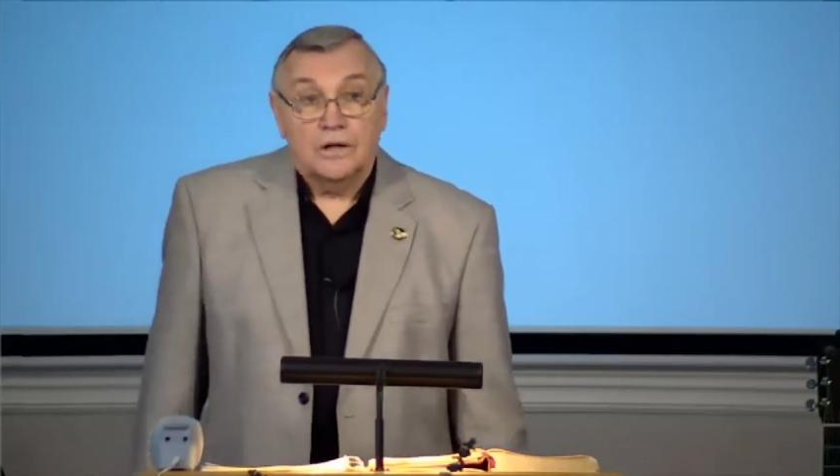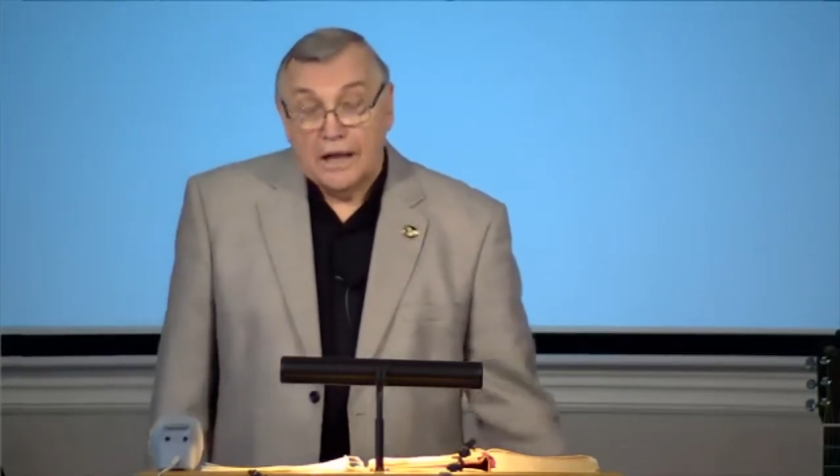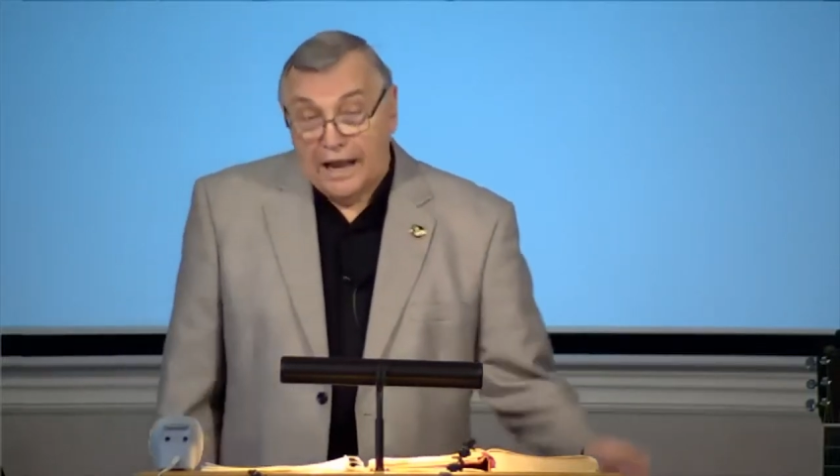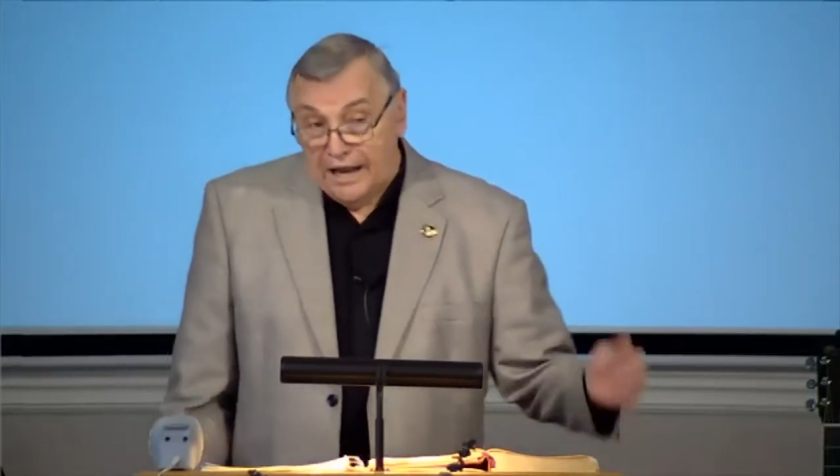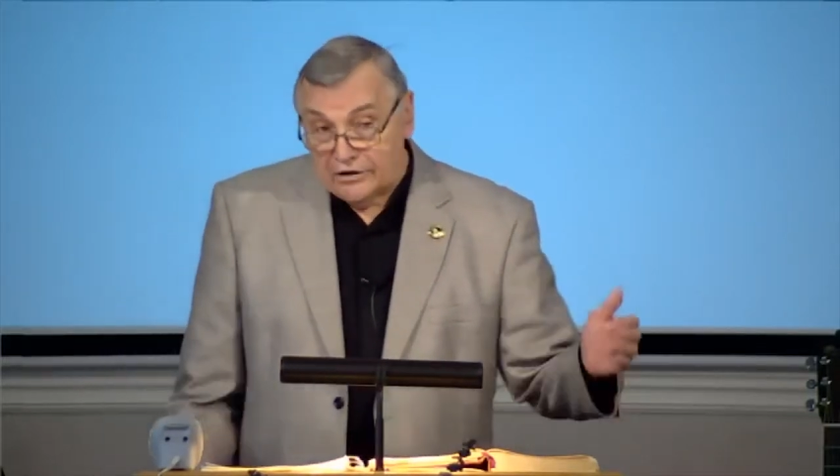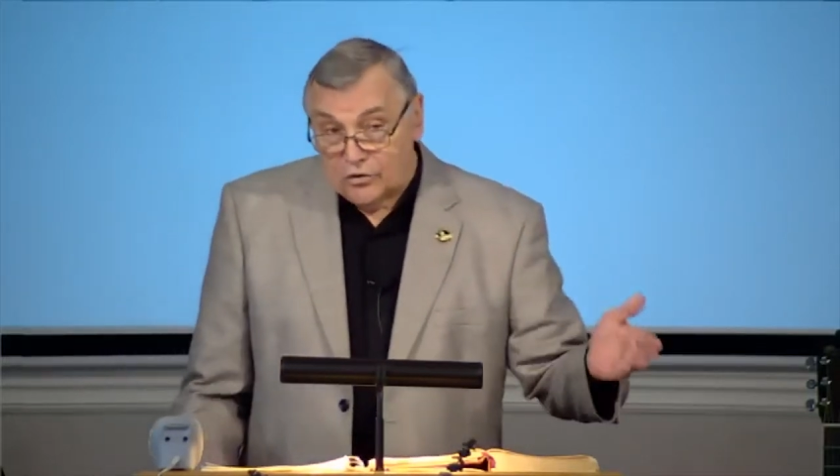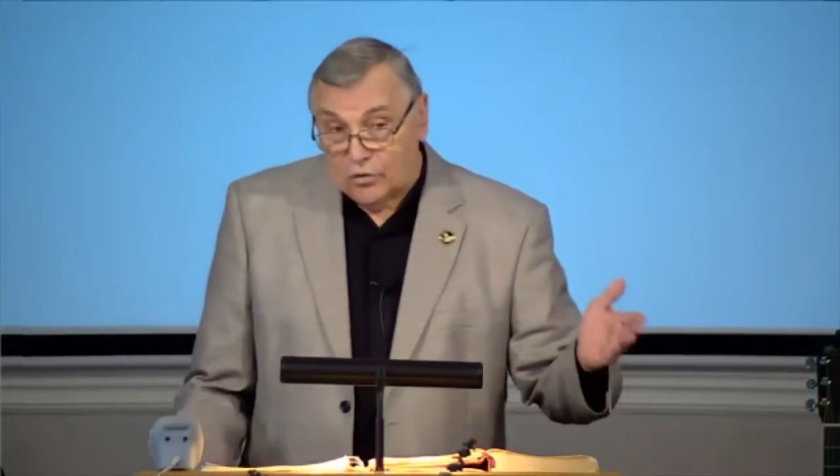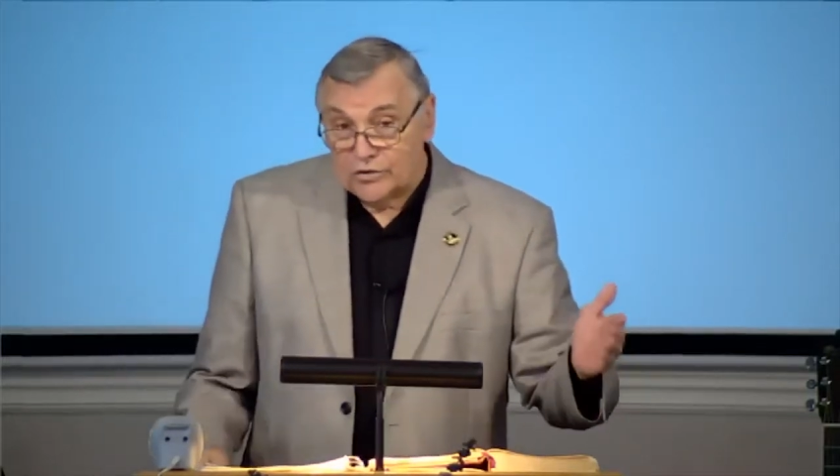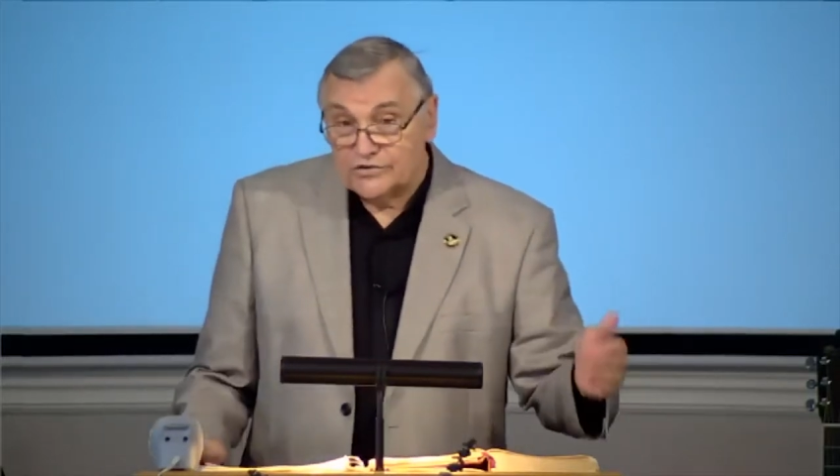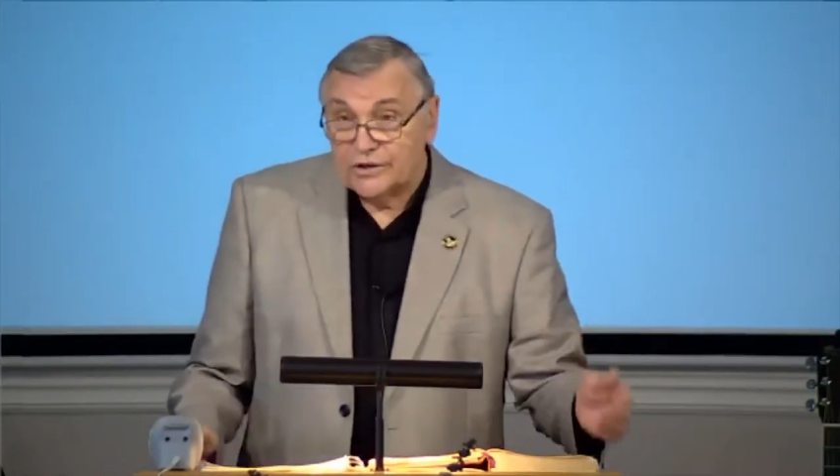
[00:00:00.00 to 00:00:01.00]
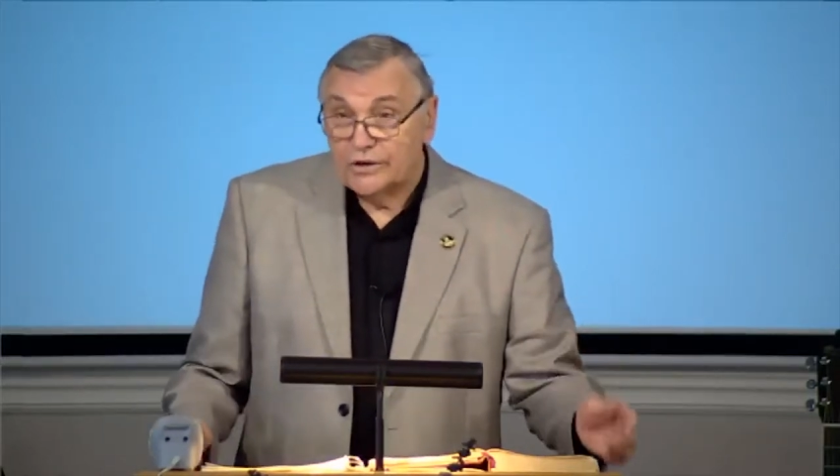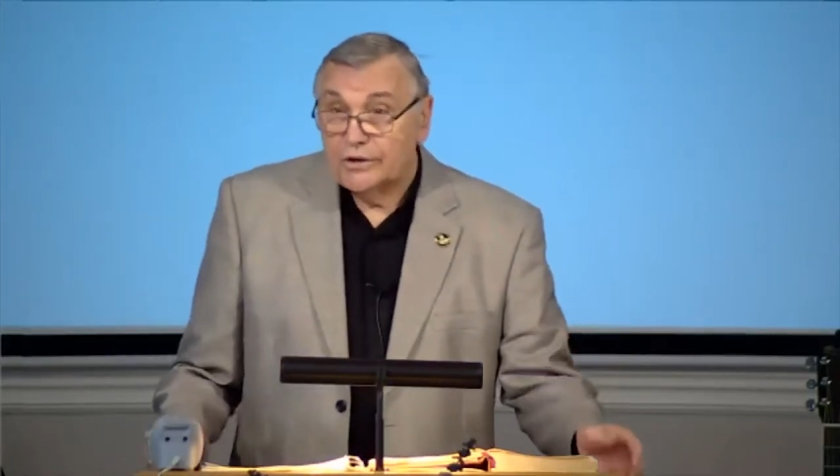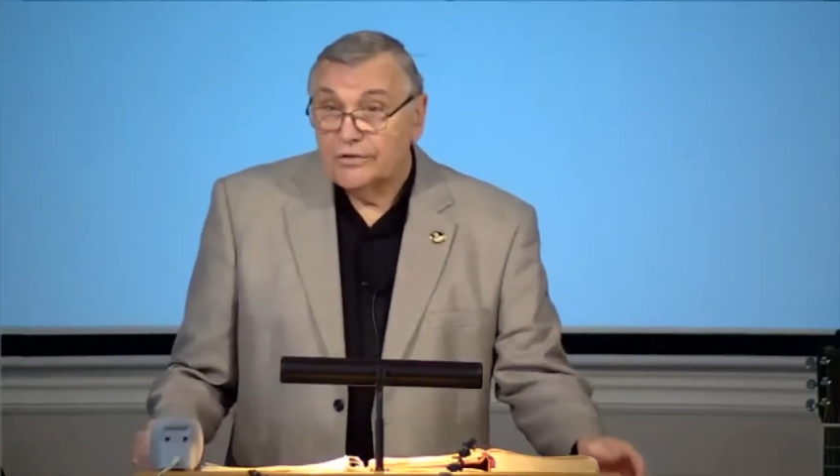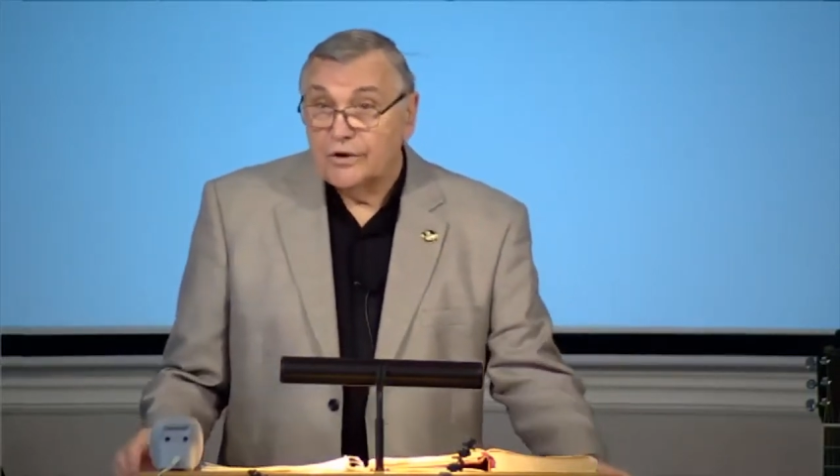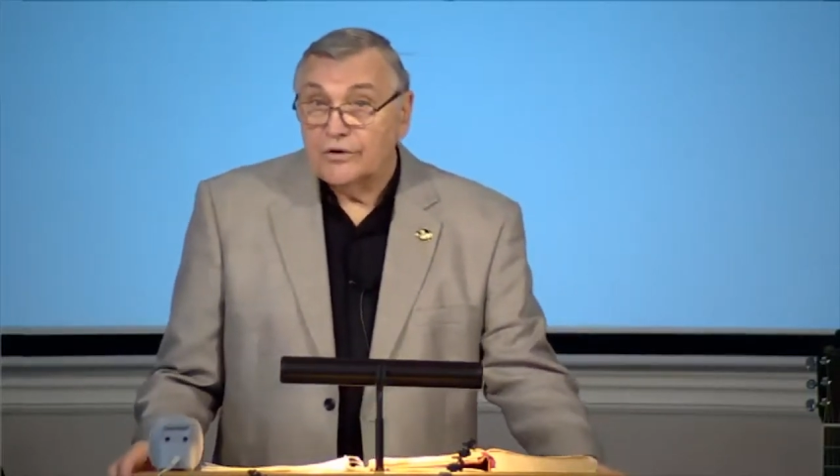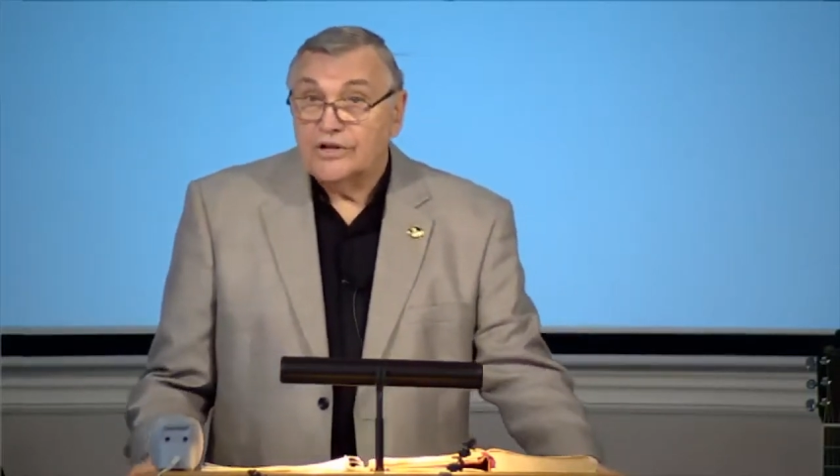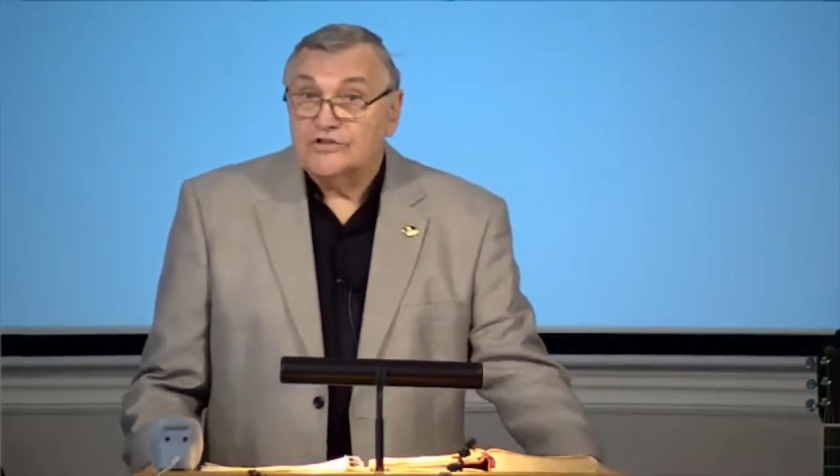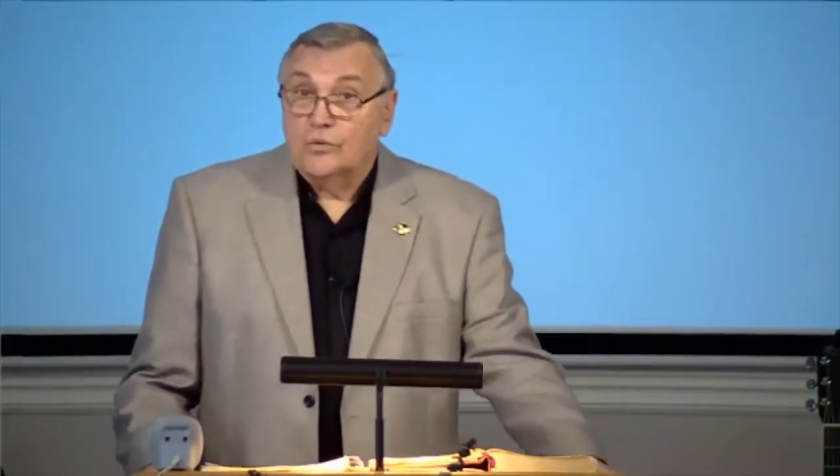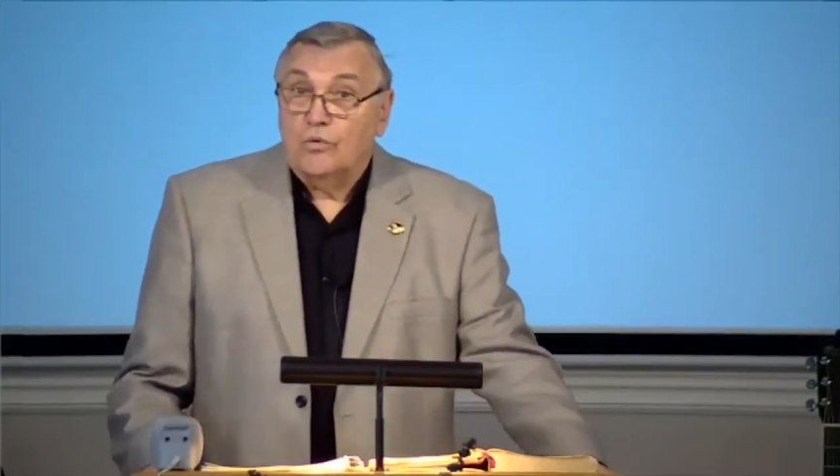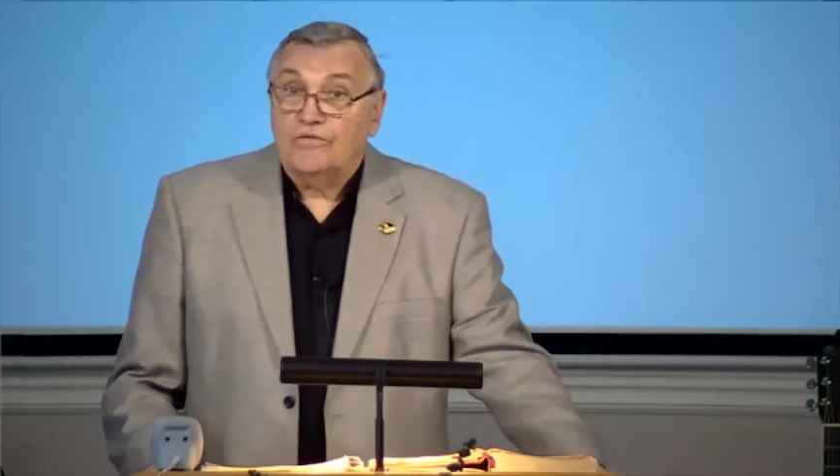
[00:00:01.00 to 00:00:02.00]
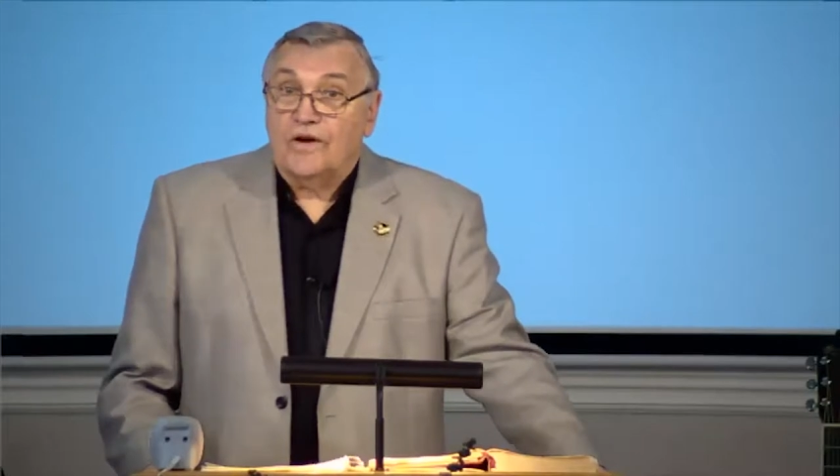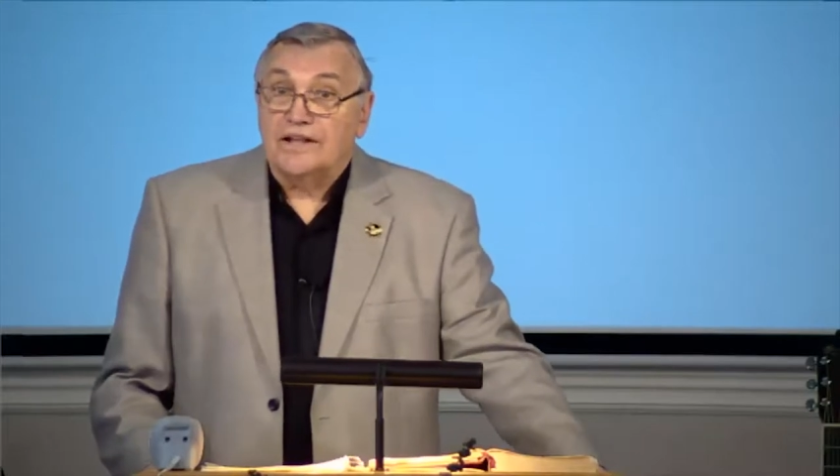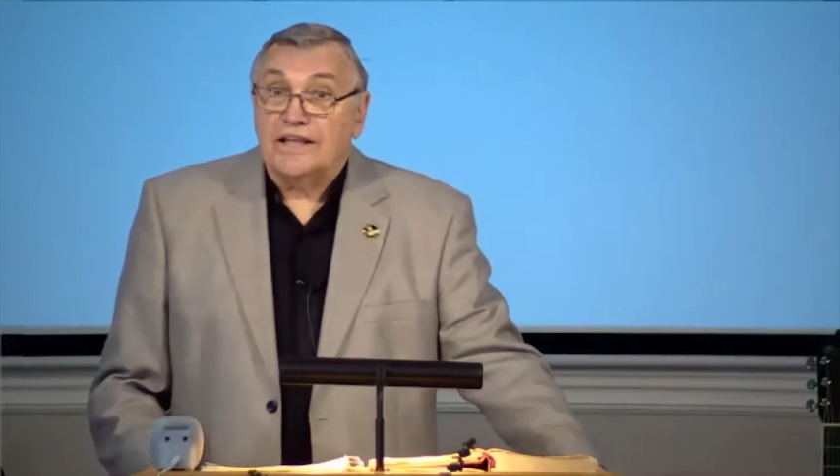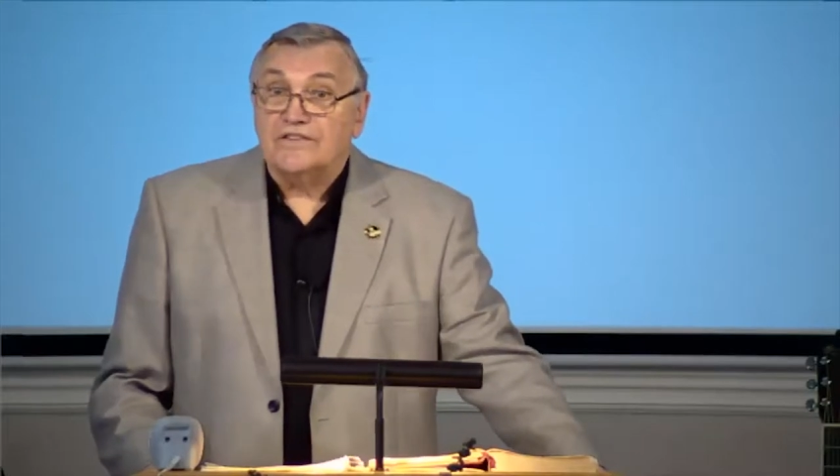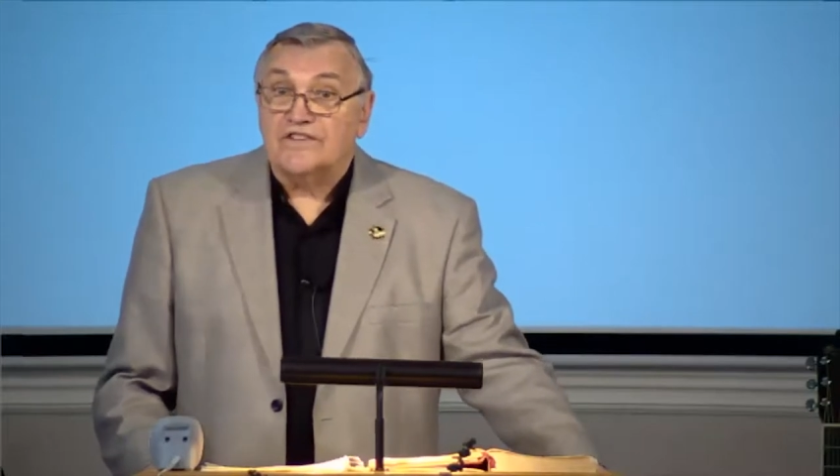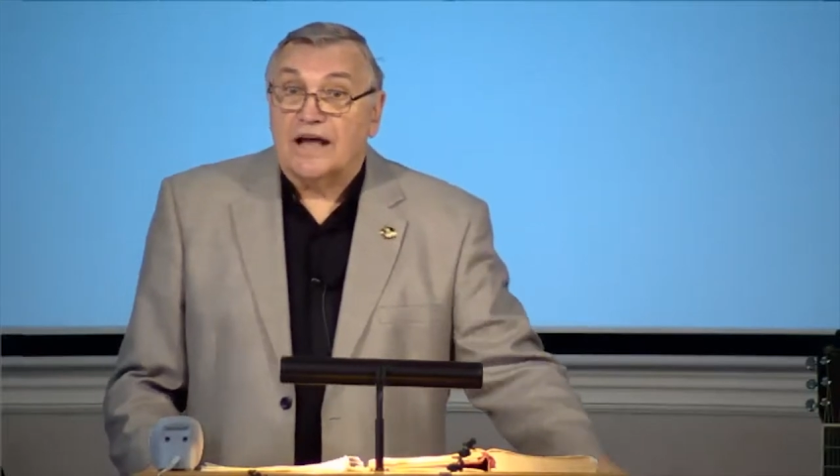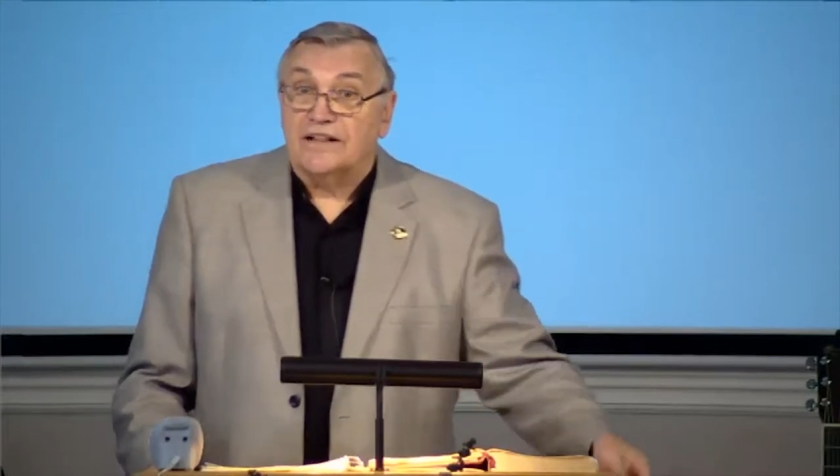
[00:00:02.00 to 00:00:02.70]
and of course there is the wolf on the inside.